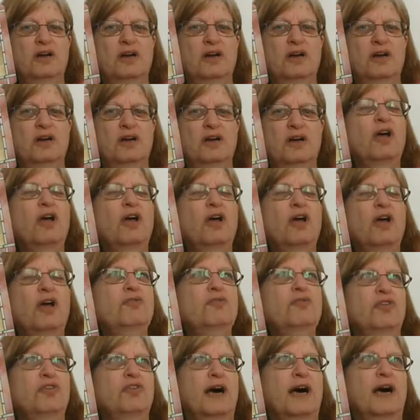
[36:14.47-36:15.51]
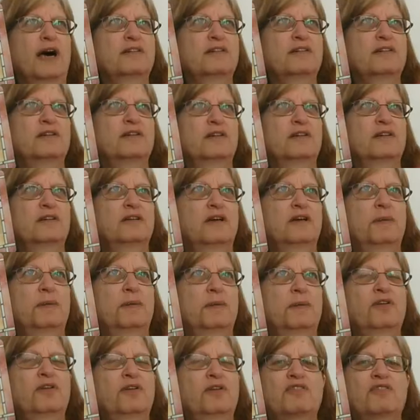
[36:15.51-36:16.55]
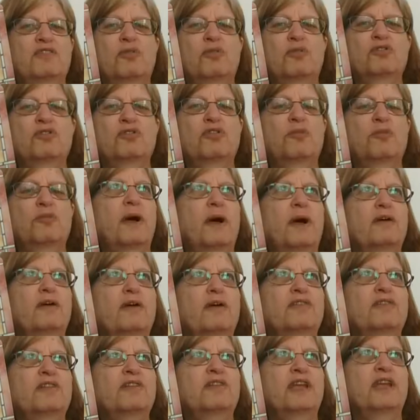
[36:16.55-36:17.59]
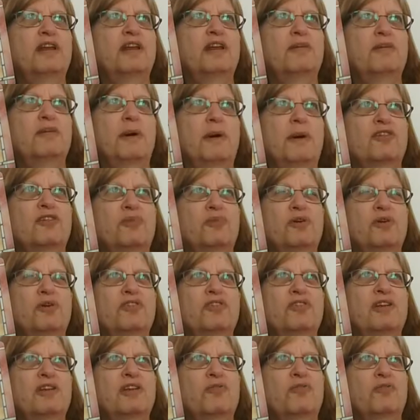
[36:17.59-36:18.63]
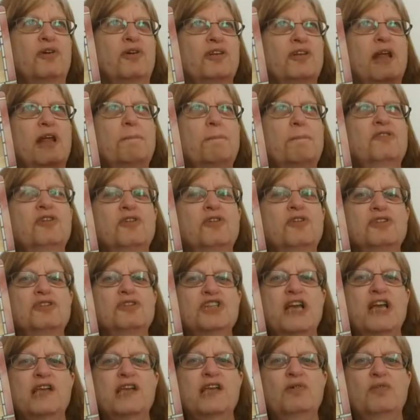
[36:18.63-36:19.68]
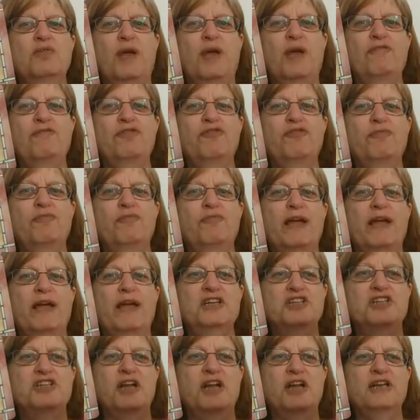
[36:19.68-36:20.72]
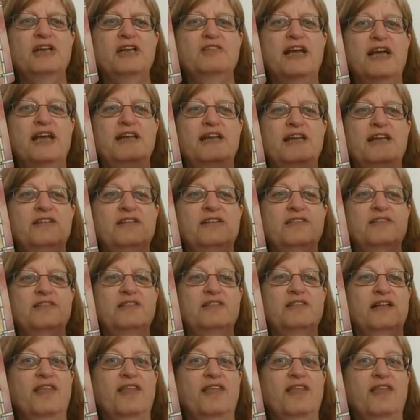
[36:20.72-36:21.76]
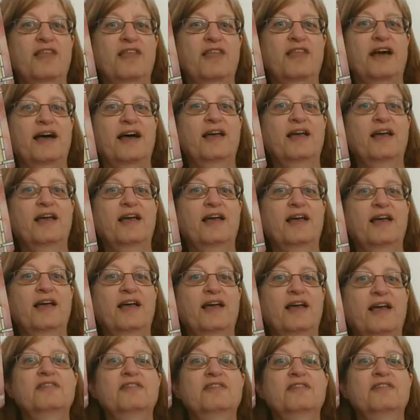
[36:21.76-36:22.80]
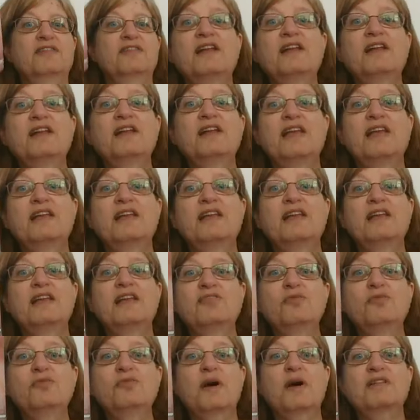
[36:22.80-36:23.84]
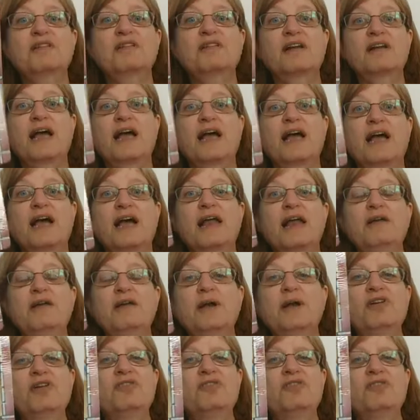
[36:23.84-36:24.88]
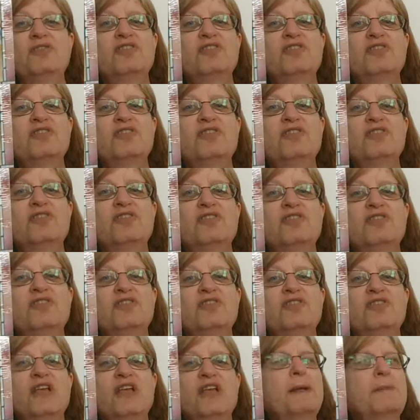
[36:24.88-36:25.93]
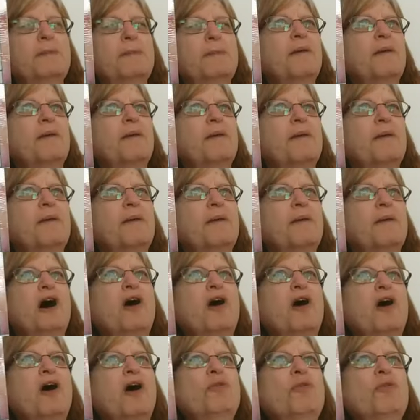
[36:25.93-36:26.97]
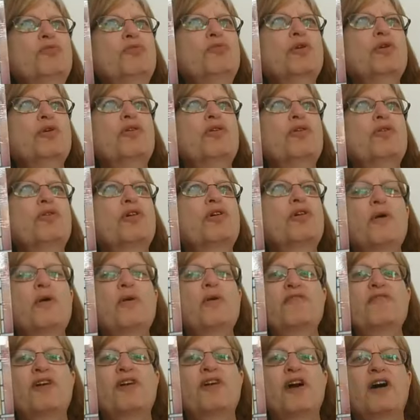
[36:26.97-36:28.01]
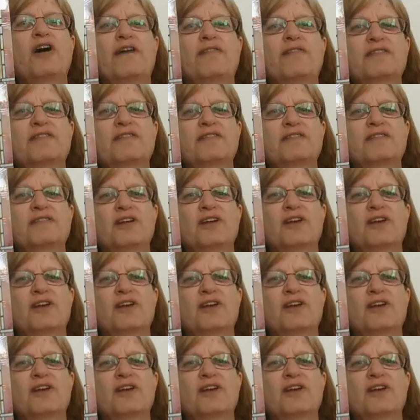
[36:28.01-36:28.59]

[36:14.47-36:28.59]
don't do that because it's the wrong sort of posting. You need to post positive ones. And number two, check your information and your dates and things like that. So study. This is why it's study. And then whenever you see anything, people are putting up, oh, this will cure the coronavirus,